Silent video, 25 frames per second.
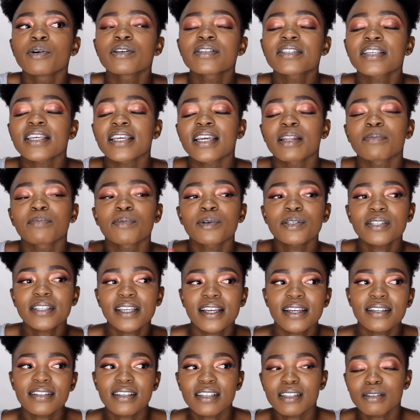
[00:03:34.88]
in most
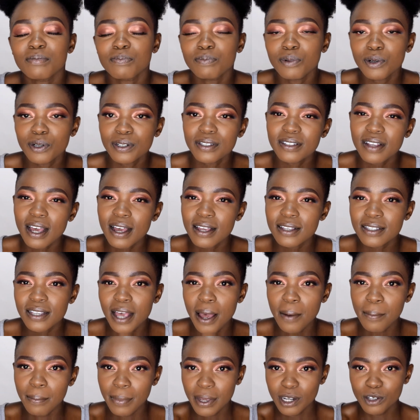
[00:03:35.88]
cases, bronzers are
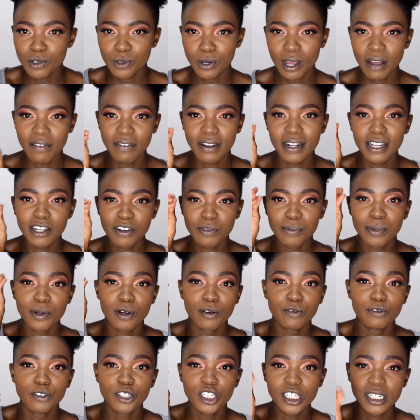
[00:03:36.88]
meant to have a little bit of
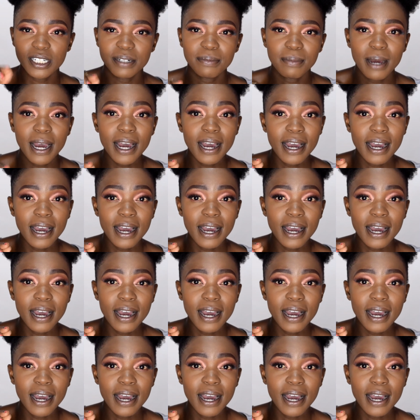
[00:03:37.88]
shimmer,